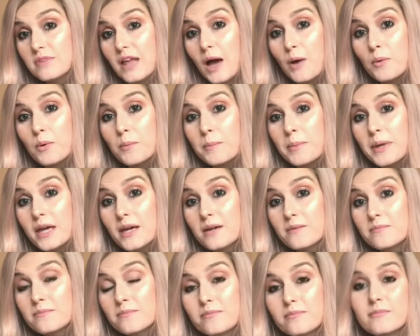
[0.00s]
That would be it.
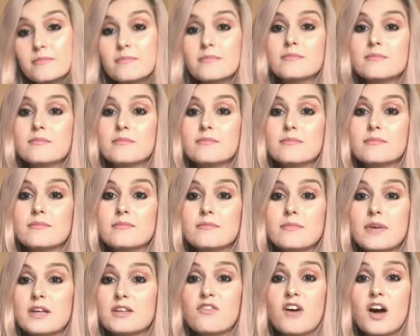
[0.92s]

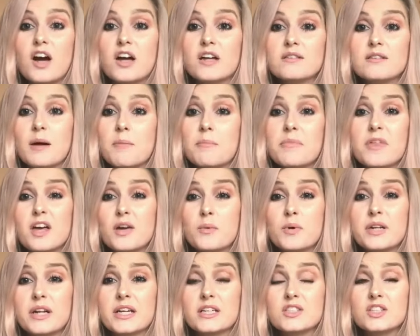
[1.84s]
It's fine. I'm
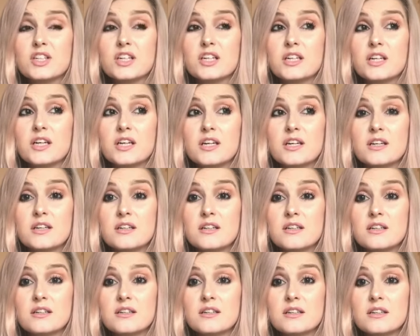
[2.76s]
31 next year.
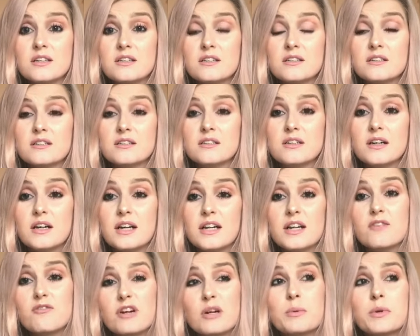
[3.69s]

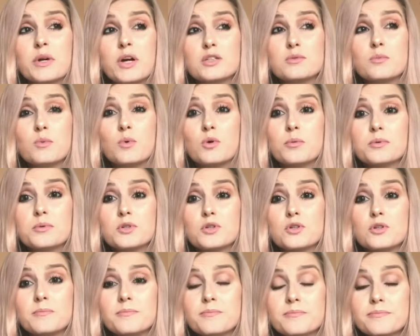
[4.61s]
And I really want to go to Warped Tour.